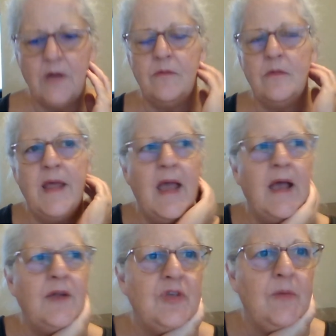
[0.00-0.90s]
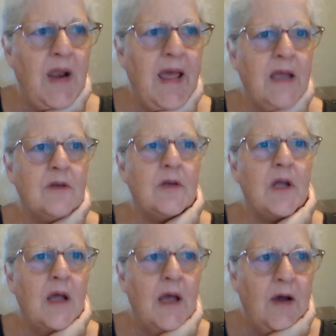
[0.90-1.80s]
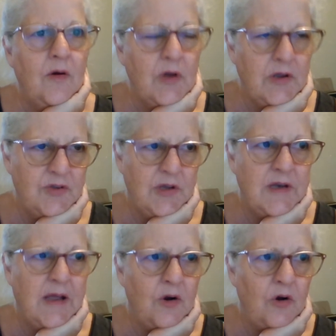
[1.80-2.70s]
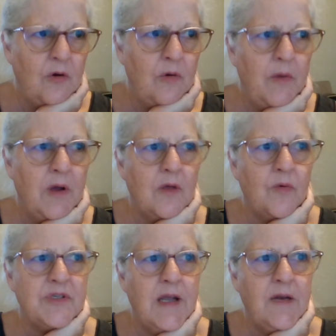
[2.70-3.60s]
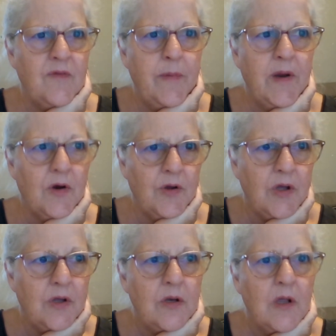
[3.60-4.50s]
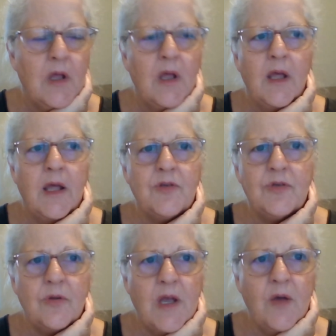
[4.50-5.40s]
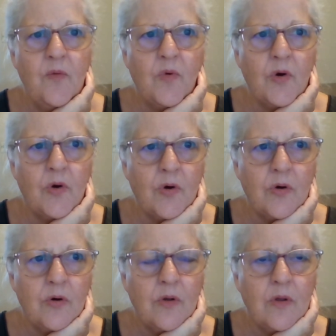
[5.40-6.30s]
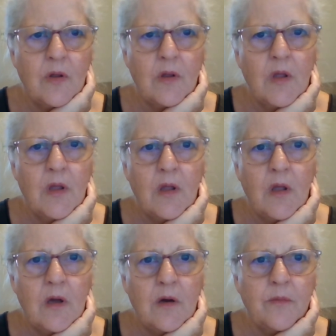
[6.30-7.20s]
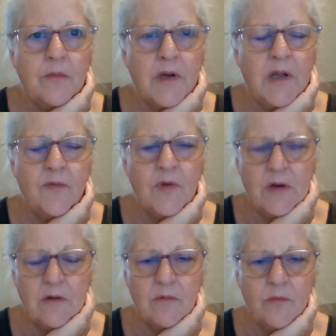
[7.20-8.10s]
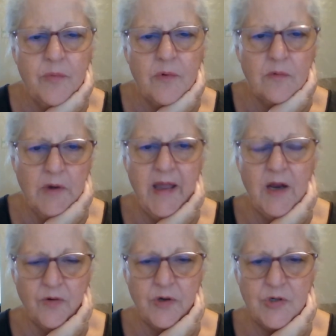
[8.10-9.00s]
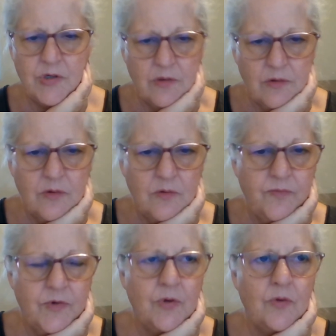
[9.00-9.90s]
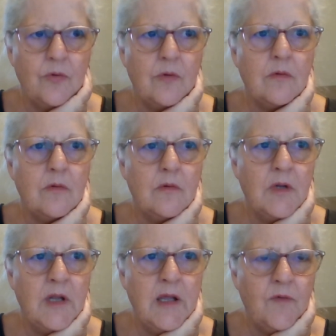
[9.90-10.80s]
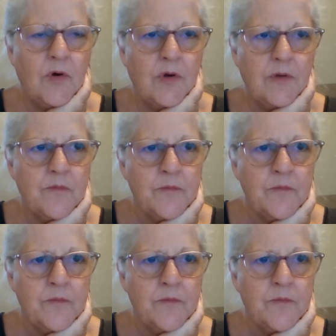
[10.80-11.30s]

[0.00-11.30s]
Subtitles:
they had some land out. Now her mother was Native American, and so they were given acreage to live on.